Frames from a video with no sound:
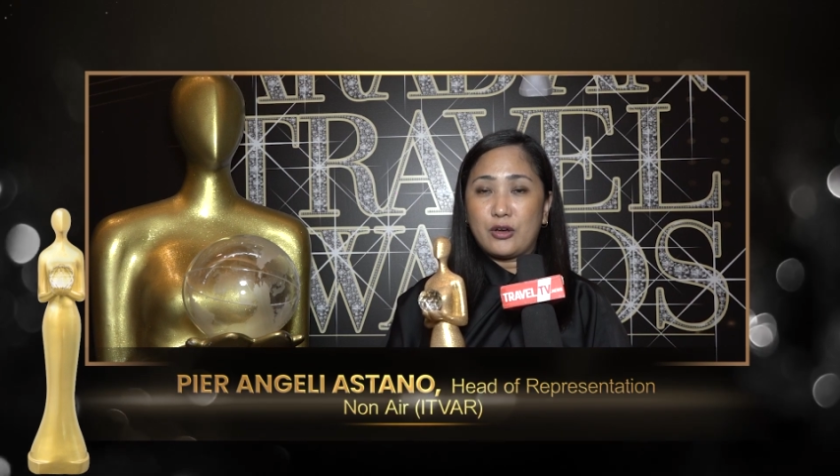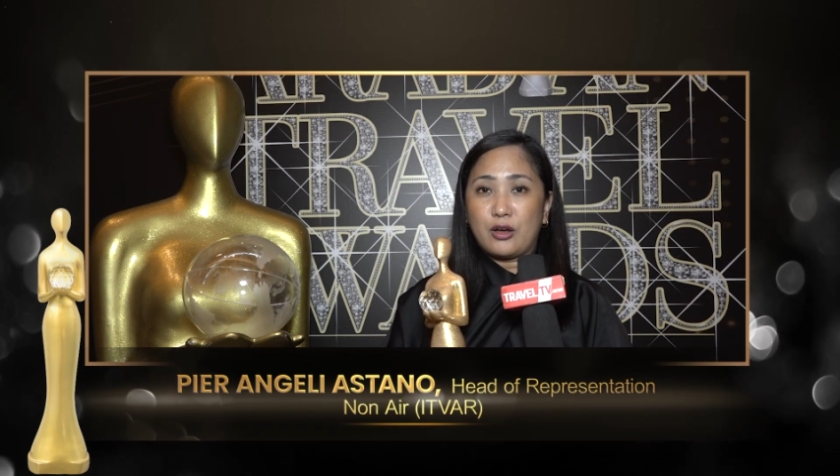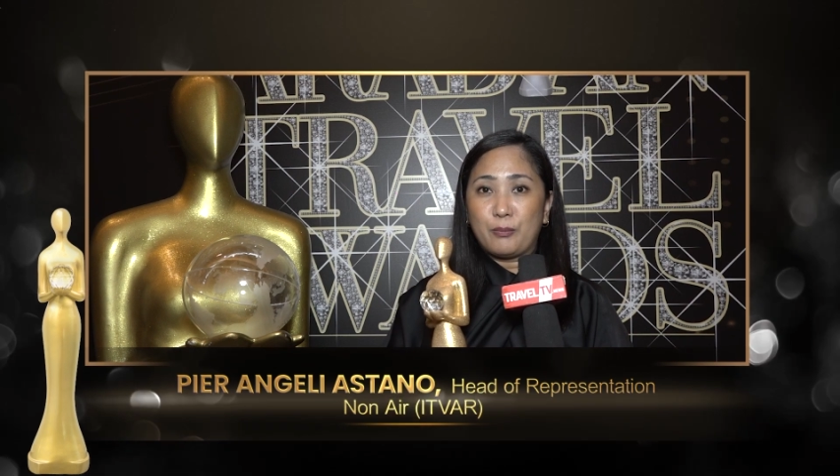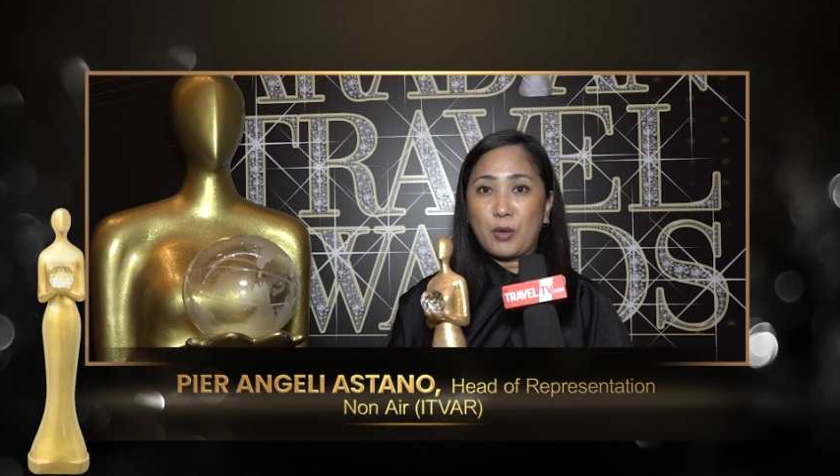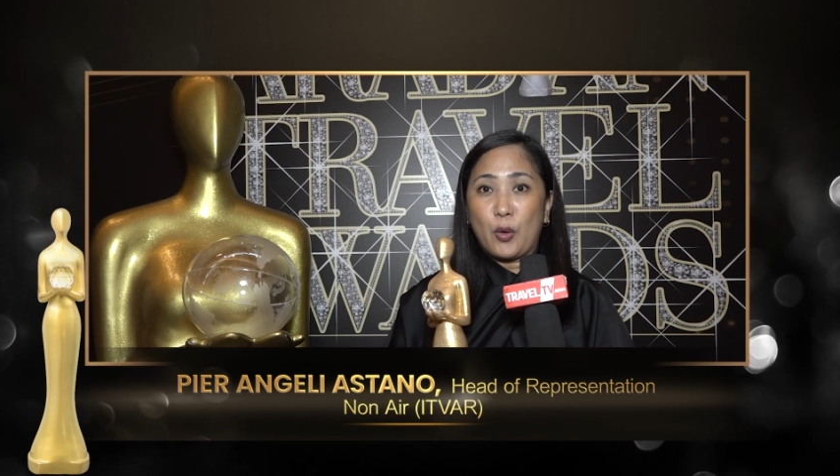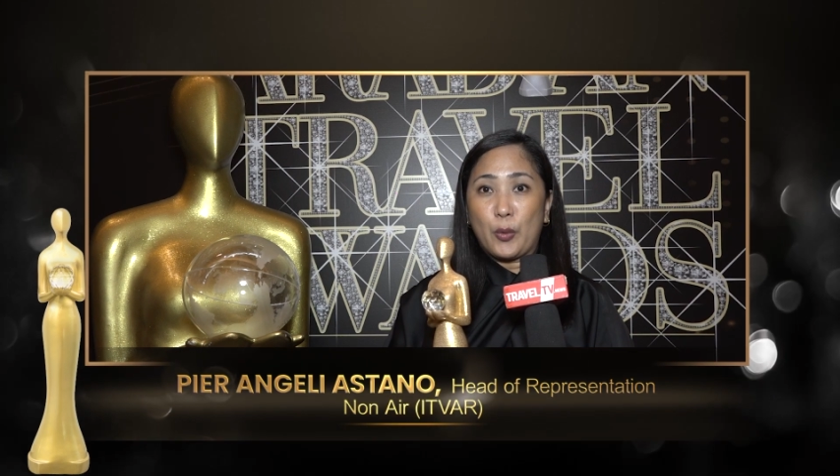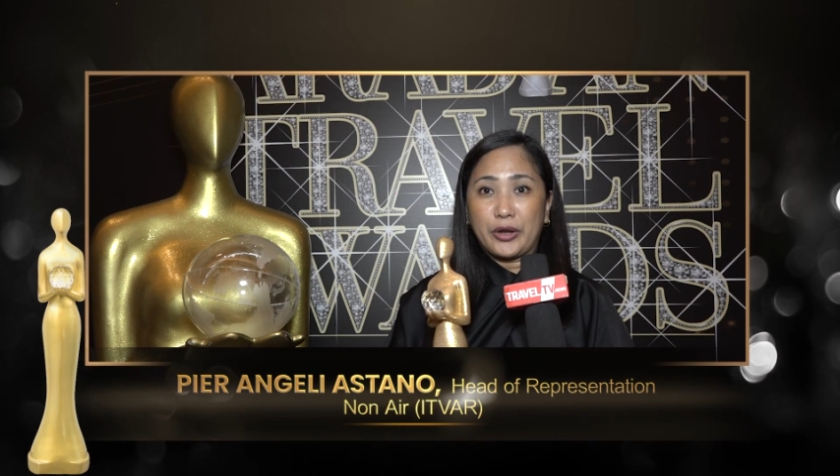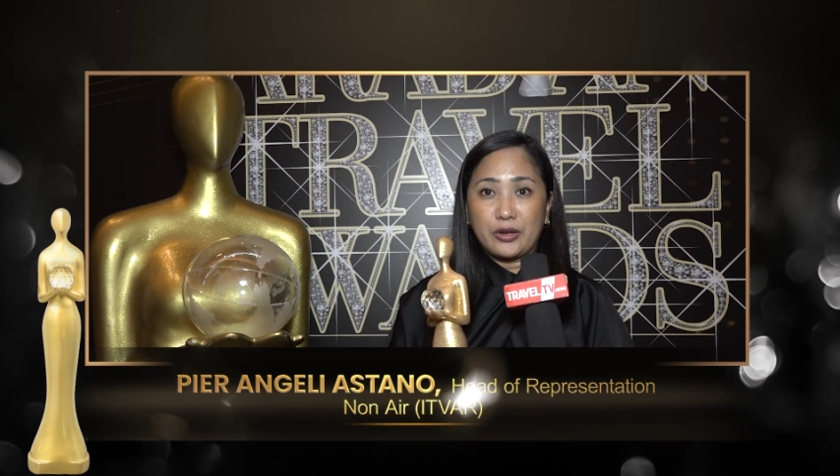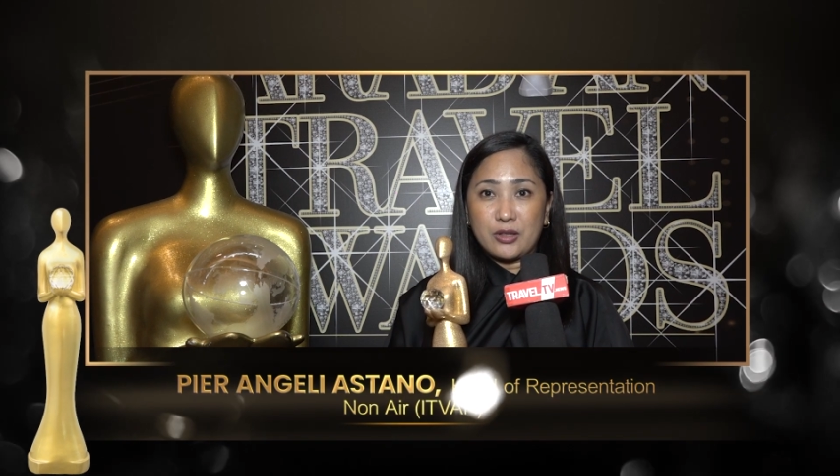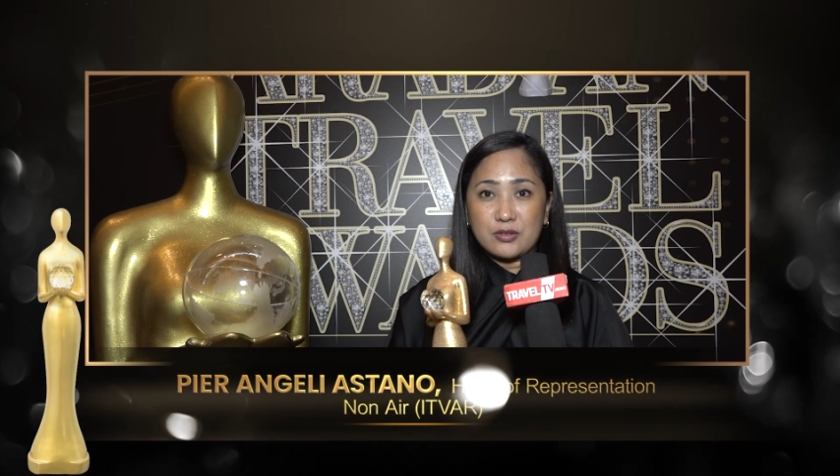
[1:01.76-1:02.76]
um,
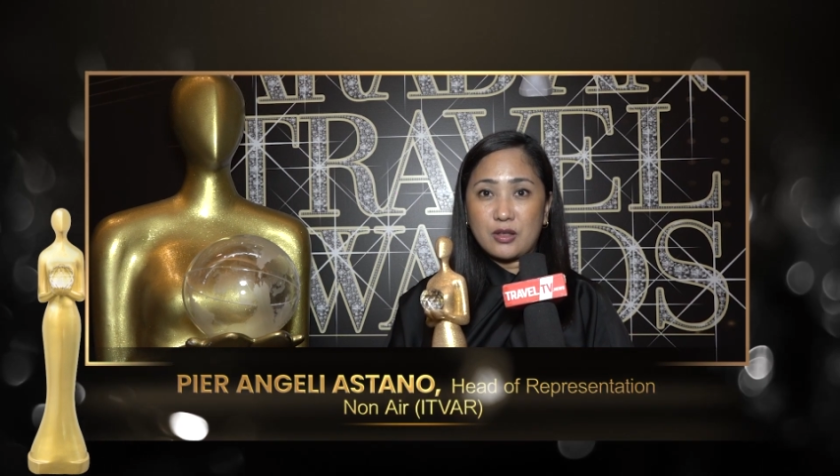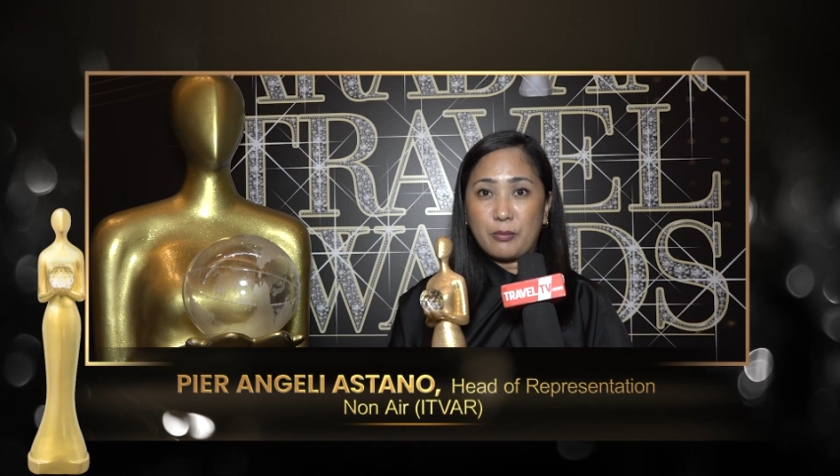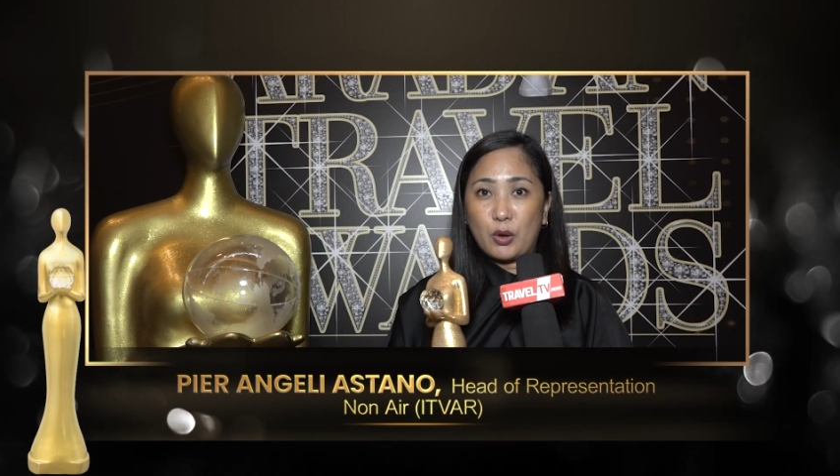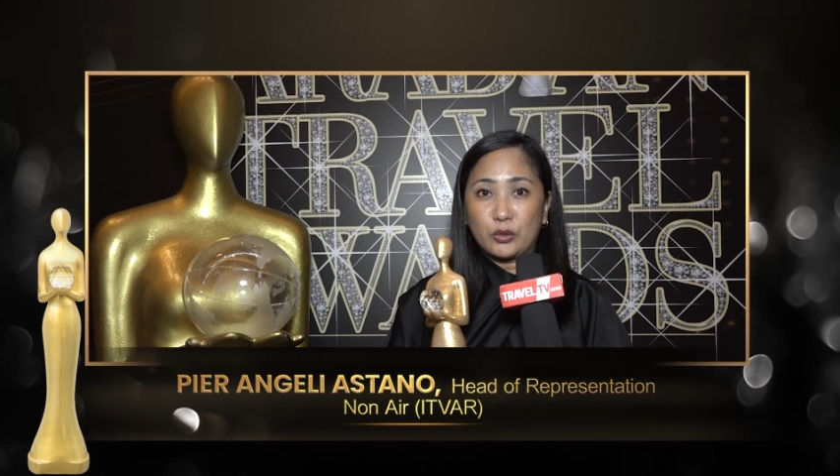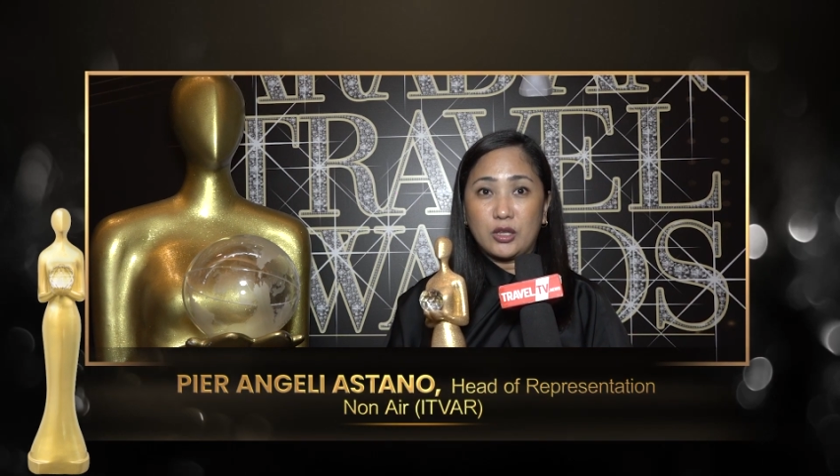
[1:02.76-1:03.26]
awareness about